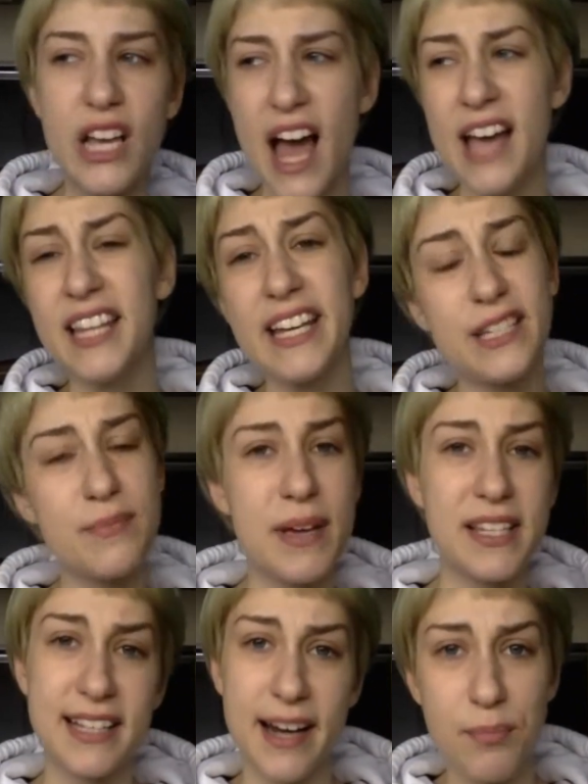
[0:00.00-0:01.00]
I like to
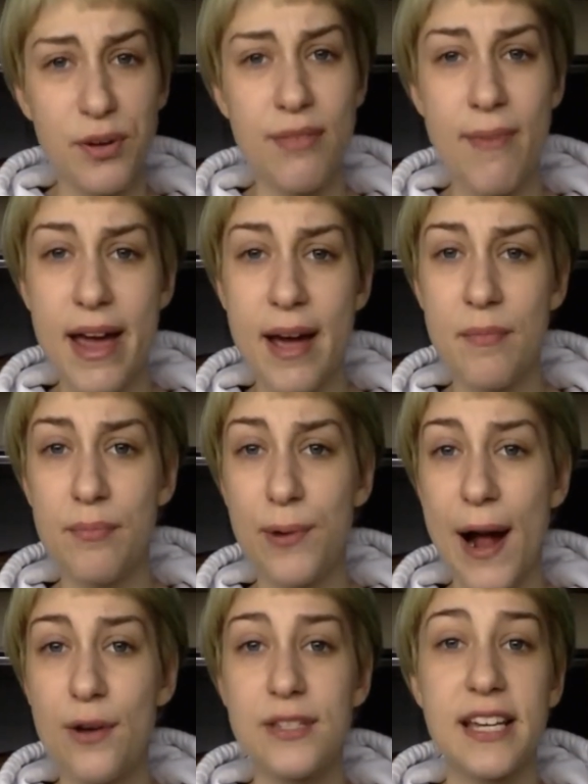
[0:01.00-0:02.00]
mix it up with my
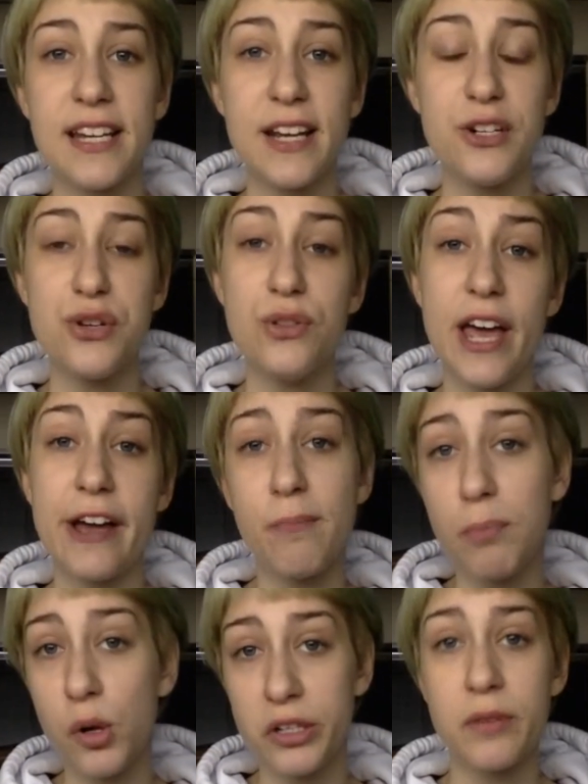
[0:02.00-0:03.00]
brows, and I do like a
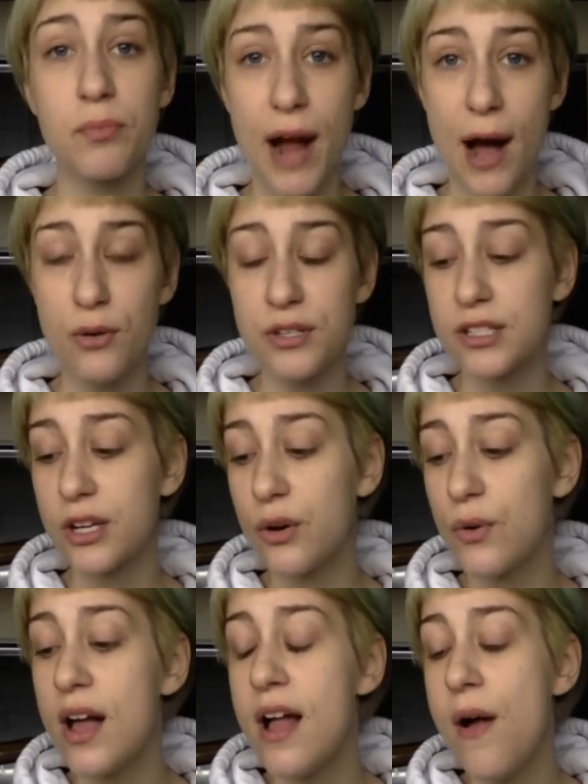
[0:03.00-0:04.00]
bolder brow,
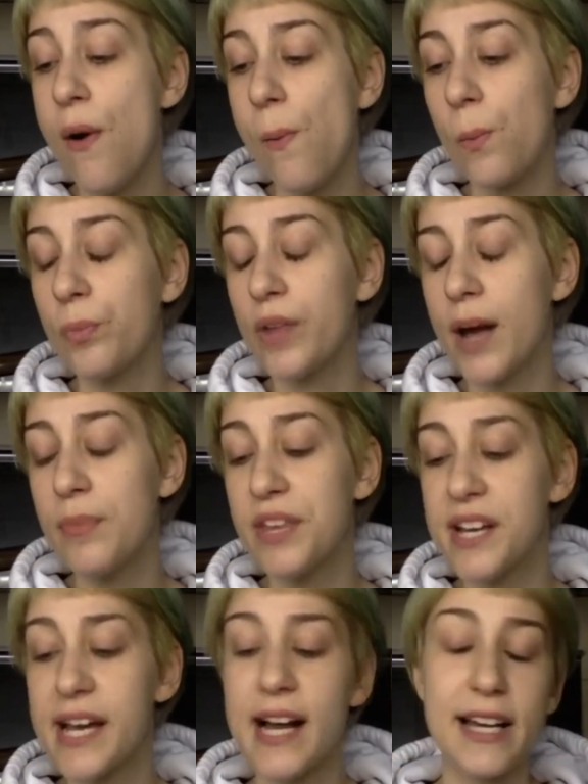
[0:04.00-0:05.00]
so I'm
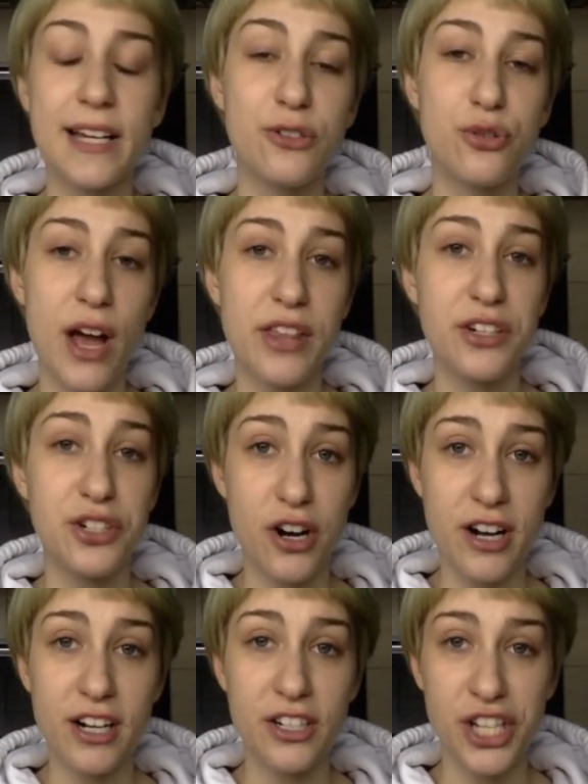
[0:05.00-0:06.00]
thinking I could try the
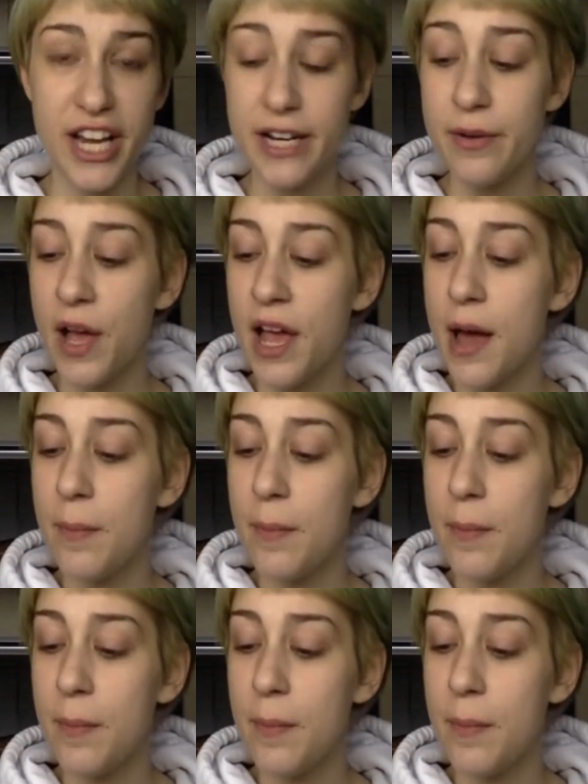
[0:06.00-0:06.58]
darker shade.